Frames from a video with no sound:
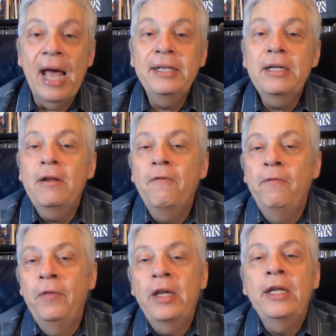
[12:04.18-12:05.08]
I did a
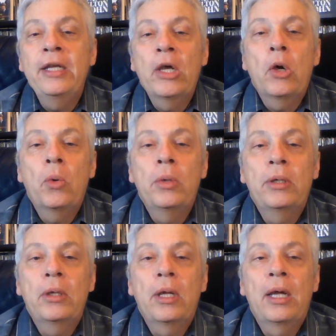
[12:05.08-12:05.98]
video
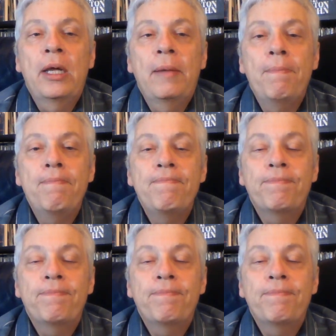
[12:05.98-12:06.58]
on